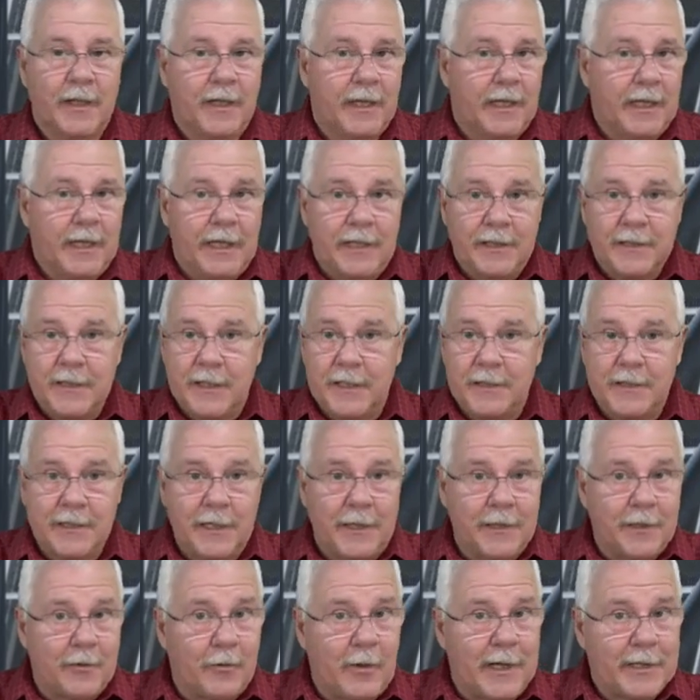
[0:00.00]
It's
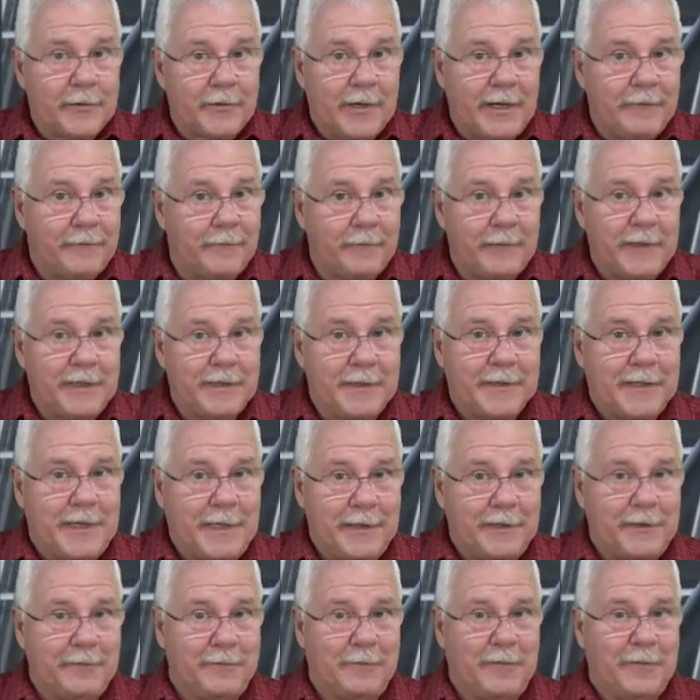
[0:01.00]
going quite rough
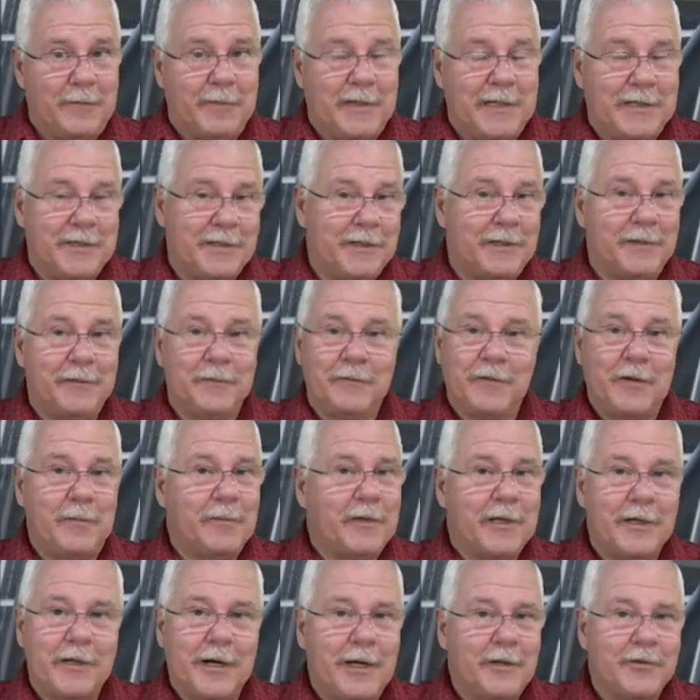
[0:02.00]
inside the formation. From
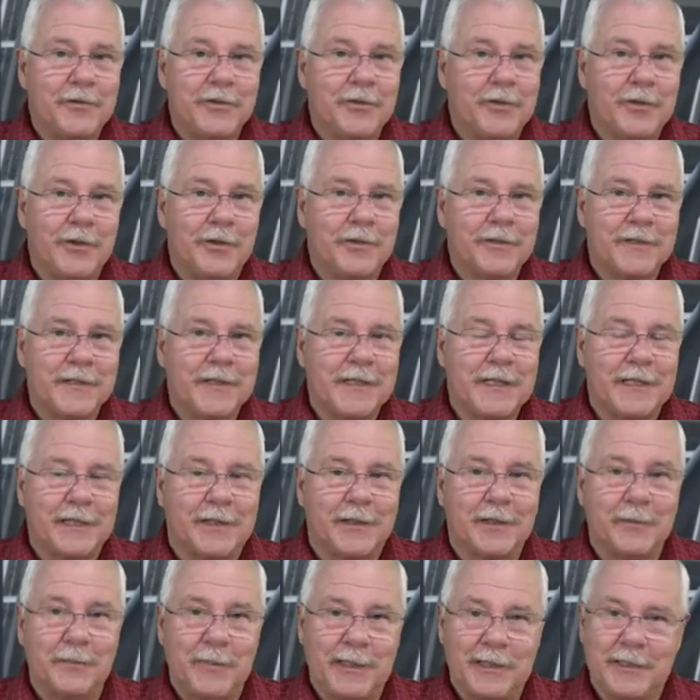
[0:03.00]
the ground, you can't see
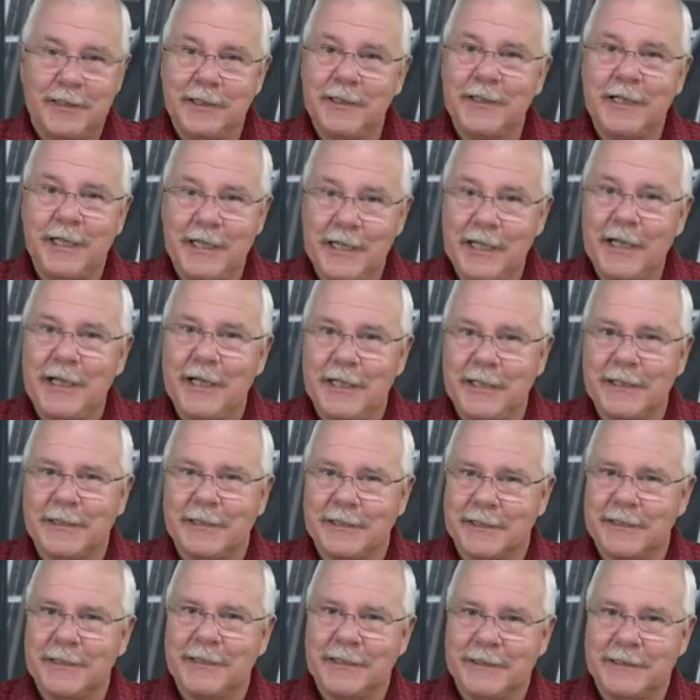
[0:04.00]
it. But in the air,
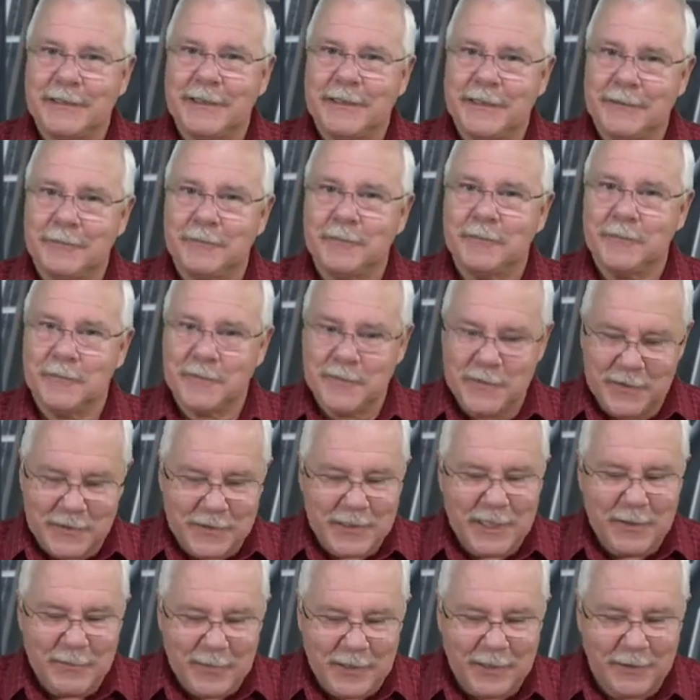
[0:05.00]
it's a
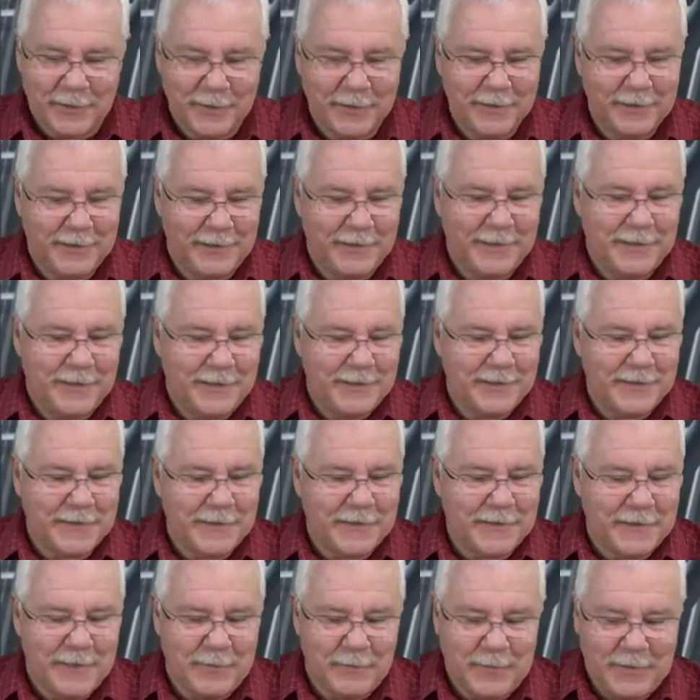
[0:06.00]
steamy
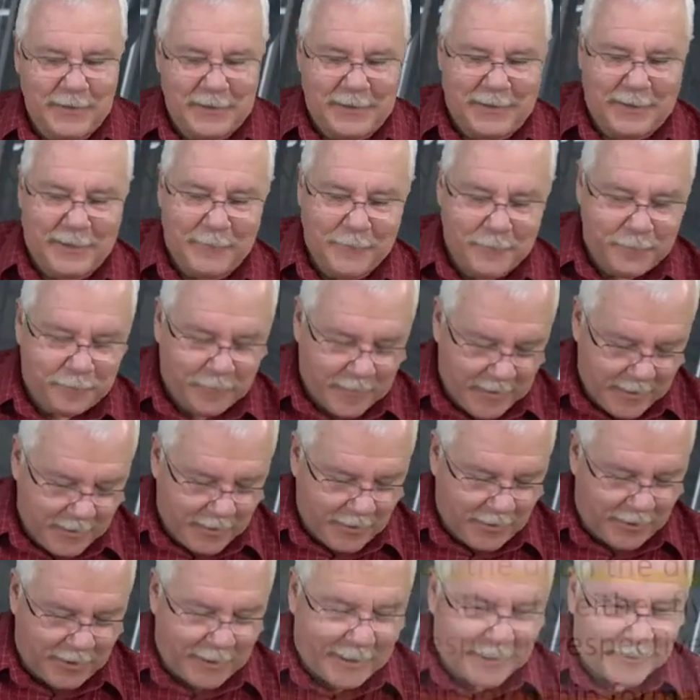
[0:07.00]
thing.
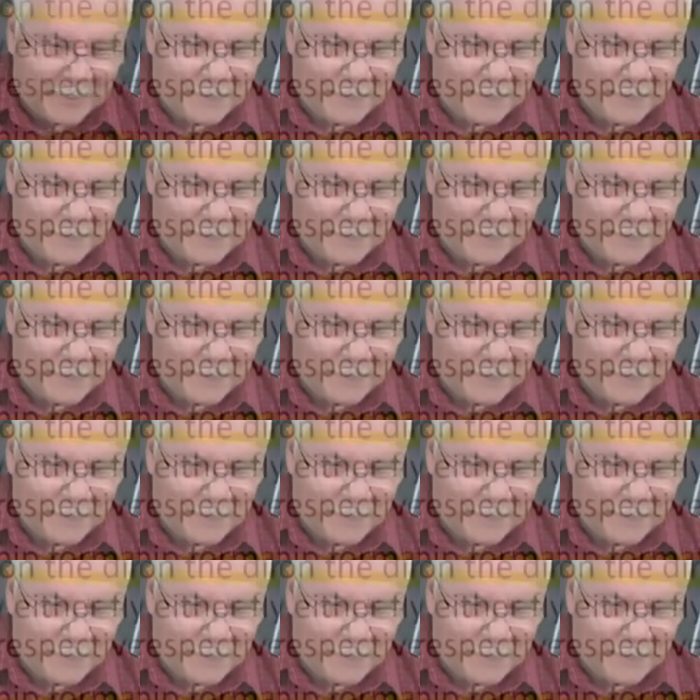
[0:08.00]
All right.